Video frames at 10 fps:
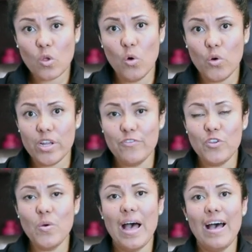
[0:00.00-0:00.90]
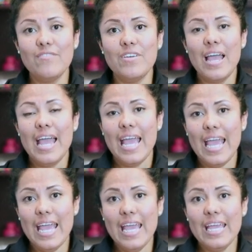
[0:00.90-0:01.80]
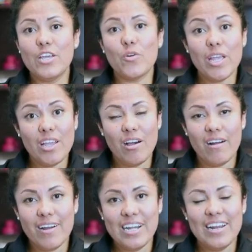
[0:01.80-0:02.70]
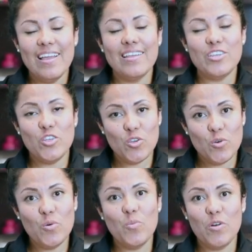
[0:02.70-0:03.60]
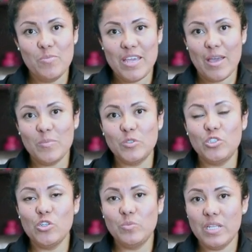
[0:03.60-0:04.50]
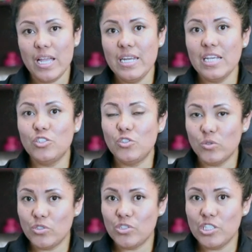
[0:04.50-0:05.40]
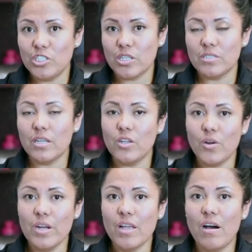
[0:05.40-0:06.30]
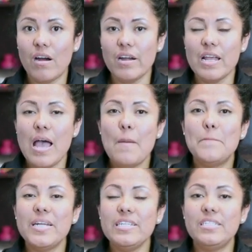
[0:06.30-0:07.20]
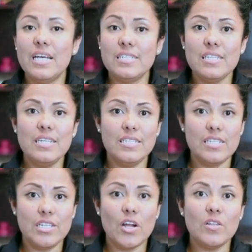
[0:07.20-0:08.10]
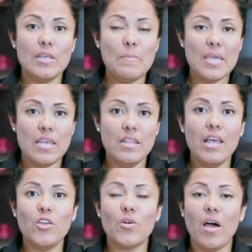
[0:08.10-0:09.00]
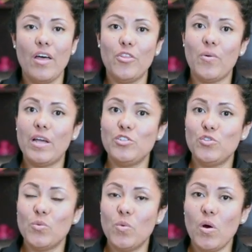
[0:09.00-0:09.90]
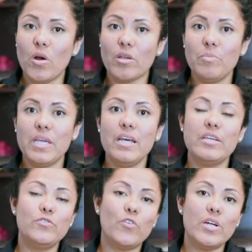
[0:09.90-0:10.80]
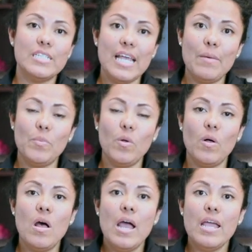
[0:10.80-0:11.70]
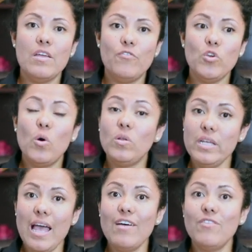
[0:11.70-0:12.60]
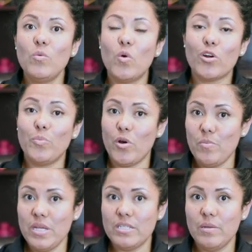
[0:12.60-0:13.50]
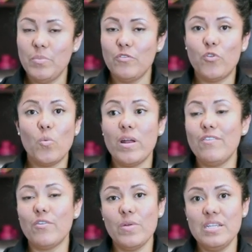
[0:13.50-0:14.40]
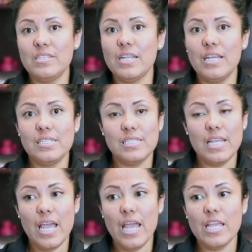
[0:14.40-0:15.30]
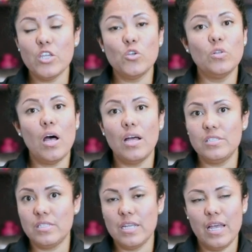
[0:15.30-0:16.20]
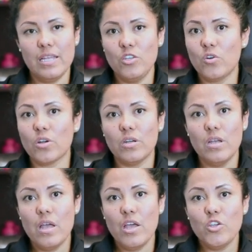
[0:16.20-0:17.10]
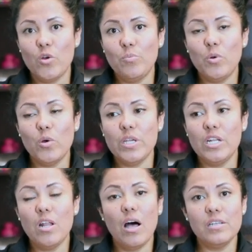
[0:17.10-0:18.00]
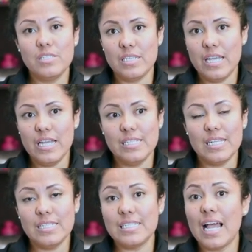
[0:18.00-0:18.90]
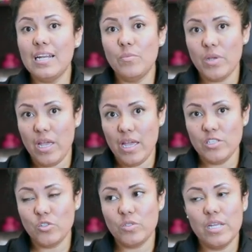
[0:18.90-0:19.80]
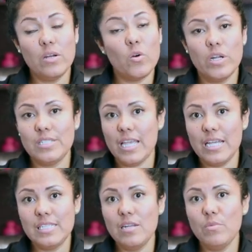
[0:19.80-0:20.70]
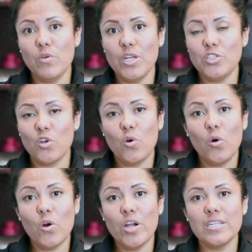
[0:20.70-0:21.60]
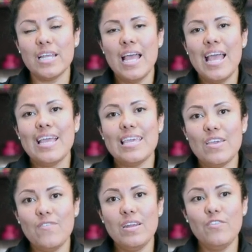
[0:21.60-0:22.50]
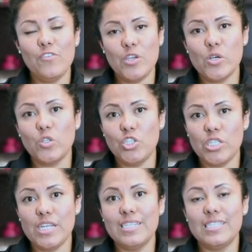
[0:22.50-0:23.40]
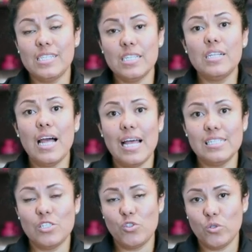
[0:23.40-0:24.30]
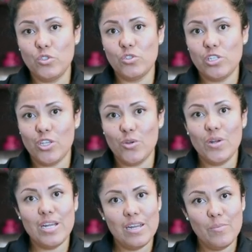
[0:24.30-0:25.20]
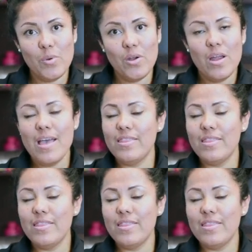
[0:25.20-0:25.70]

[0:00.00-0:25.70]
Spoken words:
or if you have a green card, you will be able to obtain a social security card, but it doesn't necessarily mean that you're authorized to work. Because, for example, if you only have a work permit, but for whatever reason, let's say you lost your employee lost his asylum case or his case in immigration court, even if he or she still has a social security number,